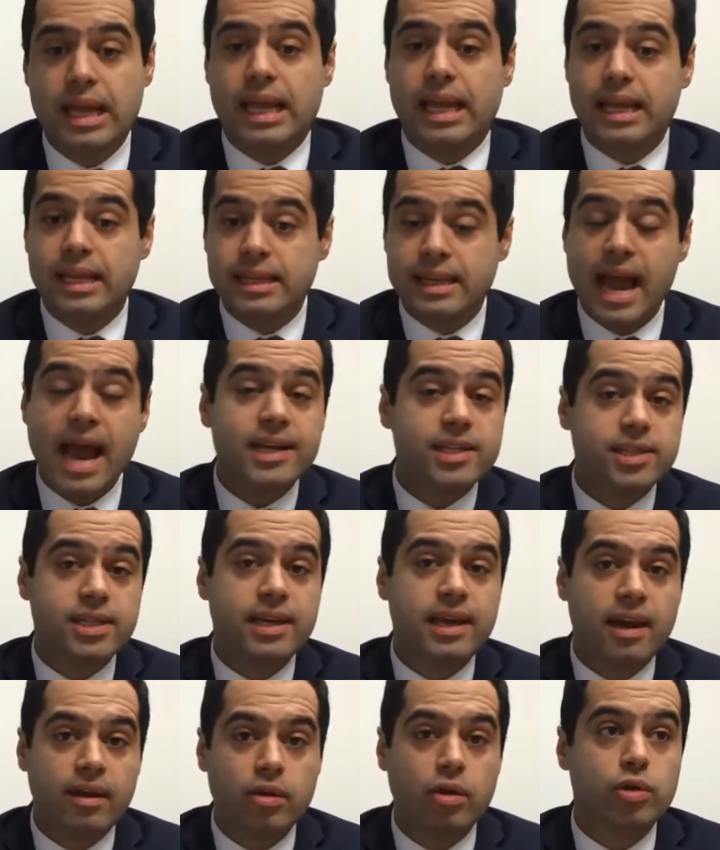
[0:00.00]
In that
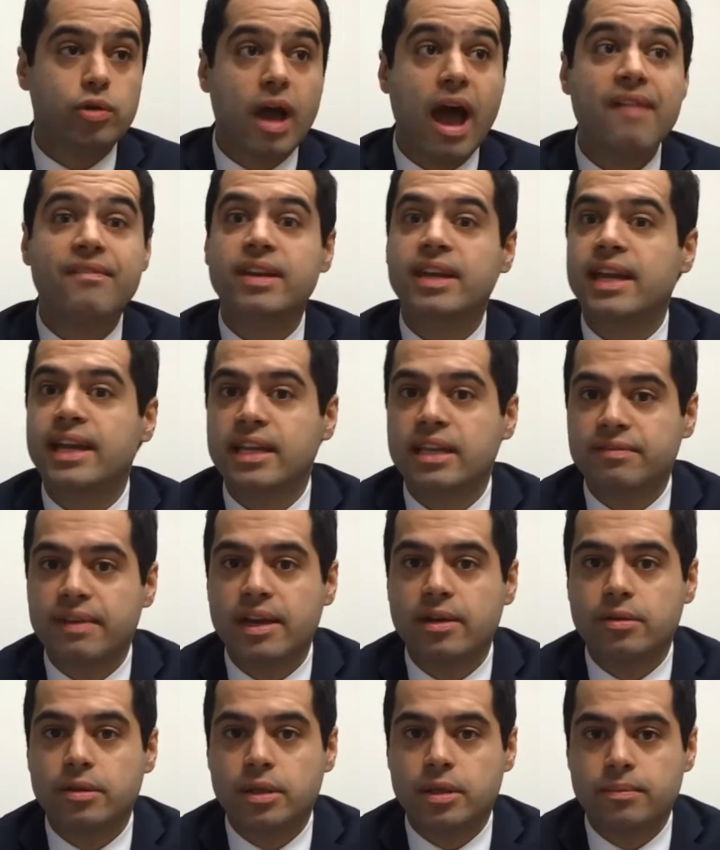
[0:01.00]
scenario, you have a negative
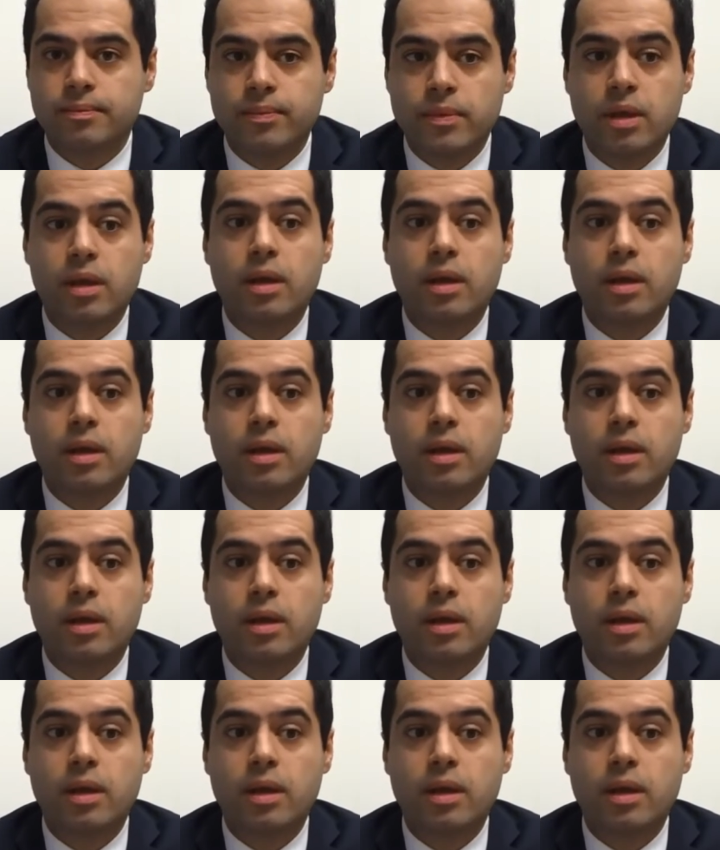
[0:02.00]
equity,